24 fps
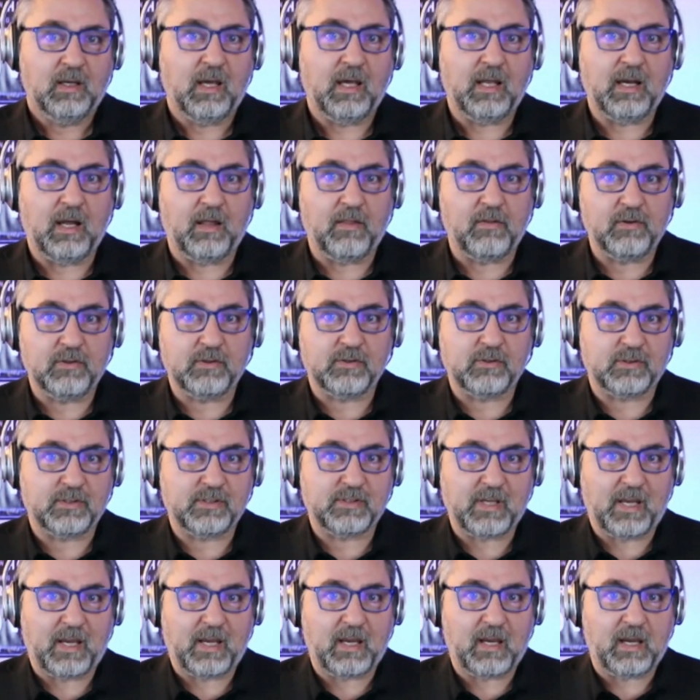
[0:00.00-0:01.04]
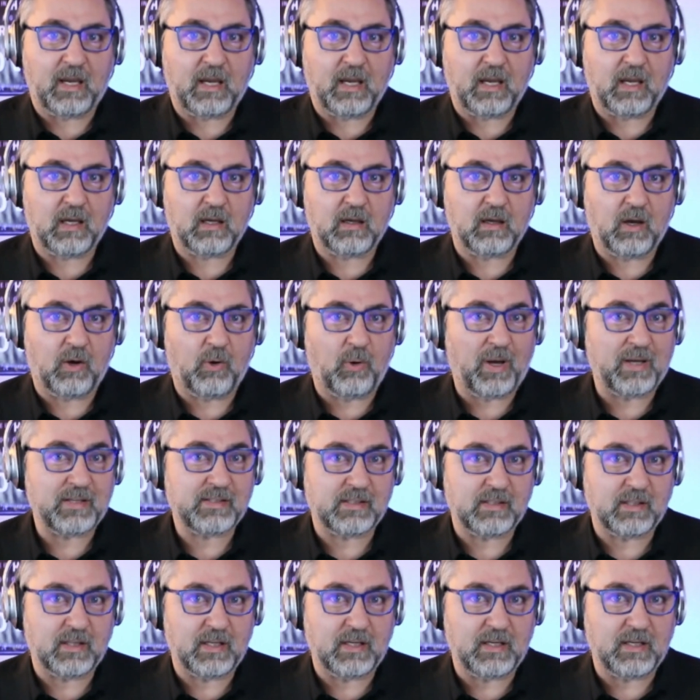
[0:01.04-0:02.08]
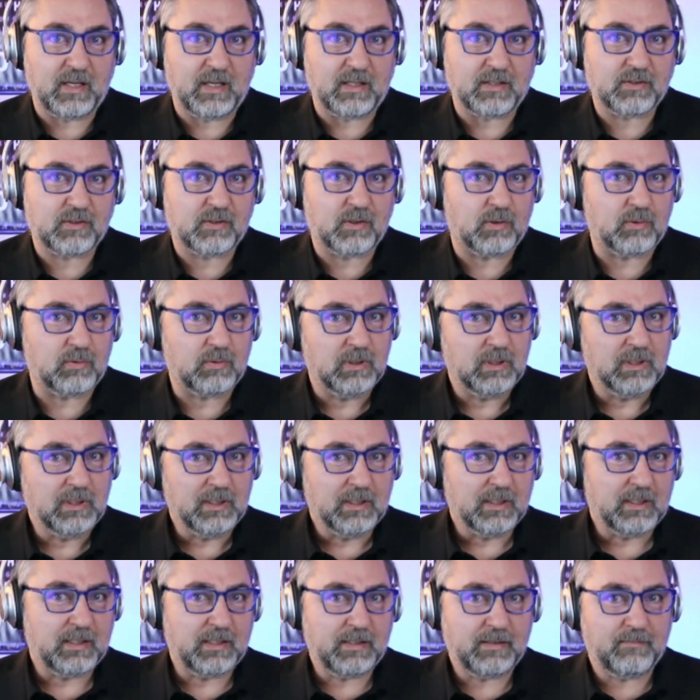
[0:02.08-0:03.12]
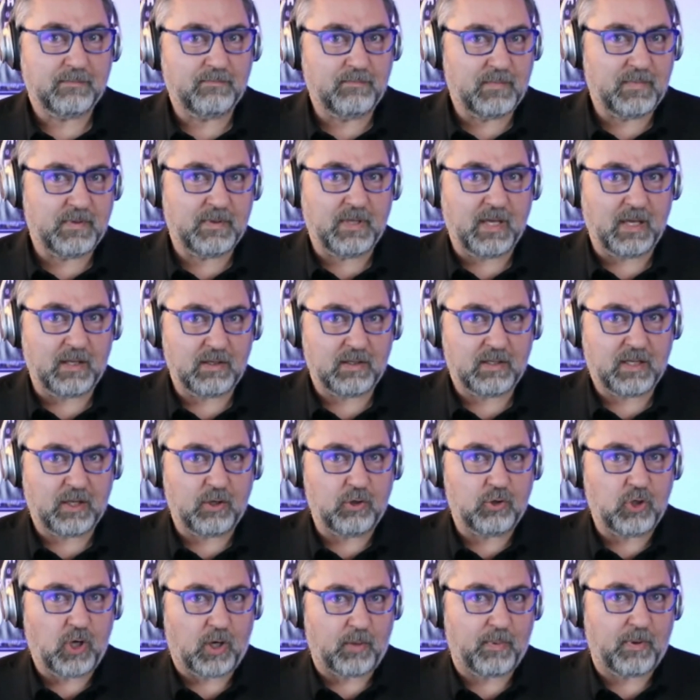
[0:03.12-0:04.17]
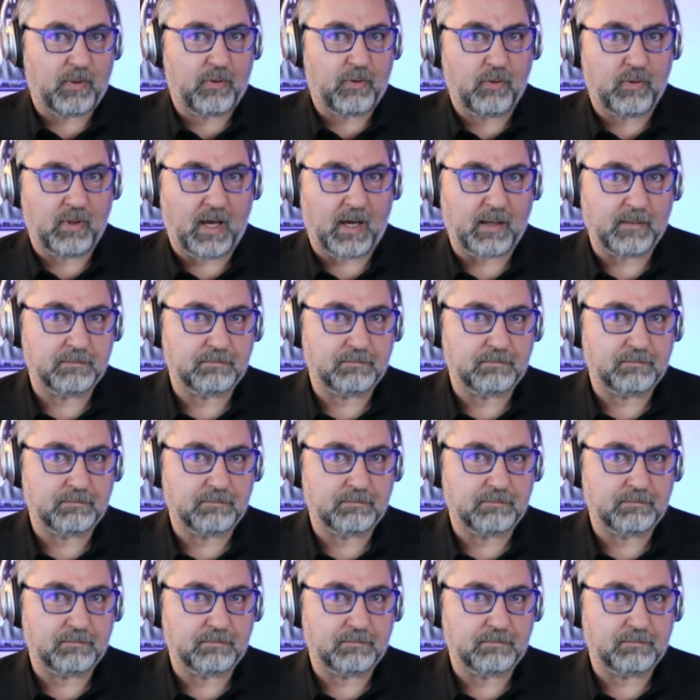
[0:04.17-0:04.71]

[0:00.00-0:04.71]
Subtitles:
And others are saying, oh, I see the need. So can you talk me through that?